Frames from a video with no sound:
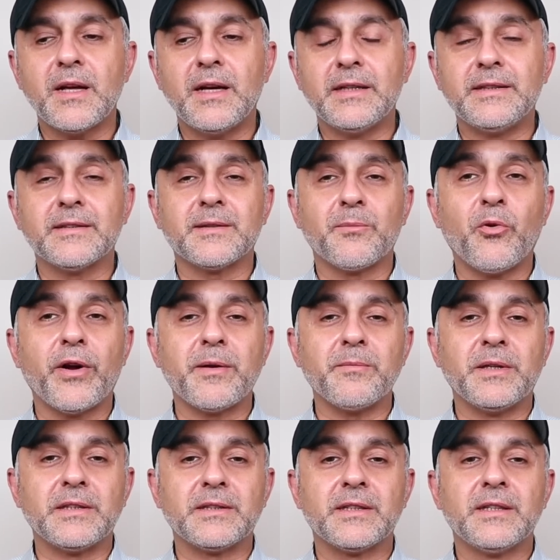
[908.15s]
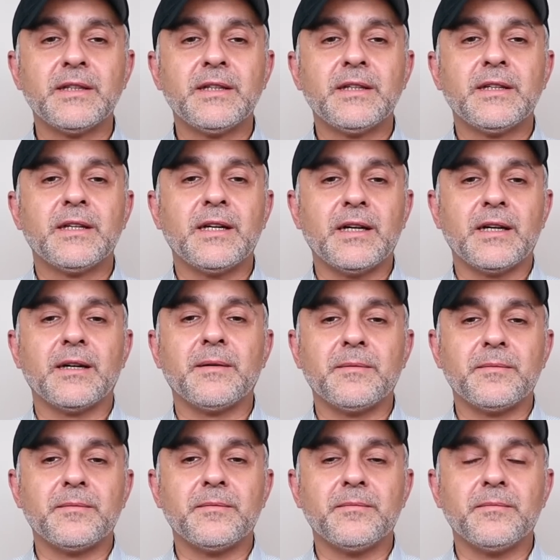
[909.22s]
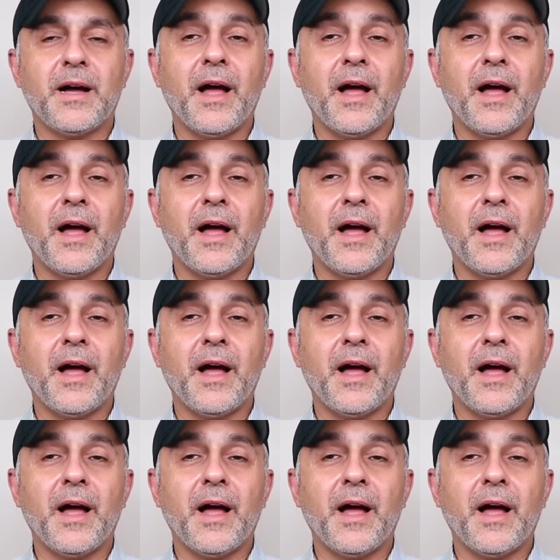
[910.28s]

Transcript: a disappointment um,